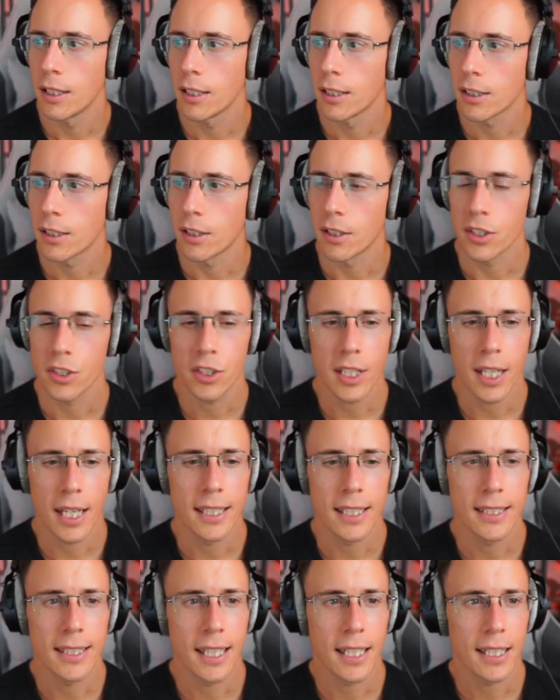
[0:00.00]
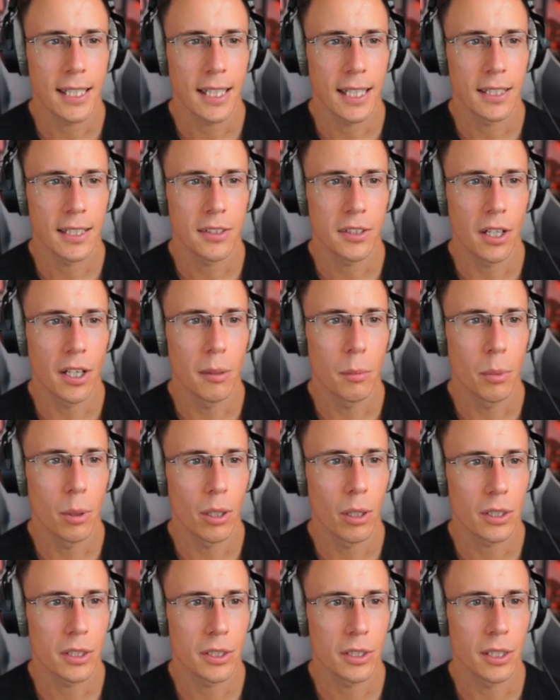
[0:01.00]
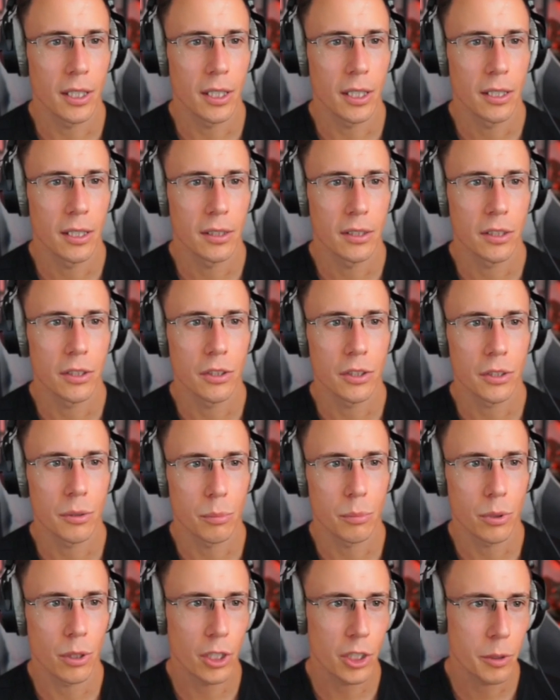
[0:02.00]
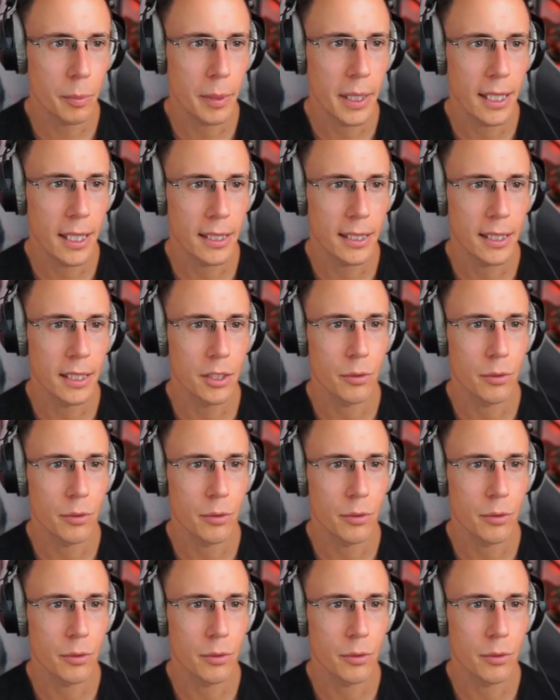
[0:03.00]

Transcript: kind of setting dedicated time blocks to do some prospecting,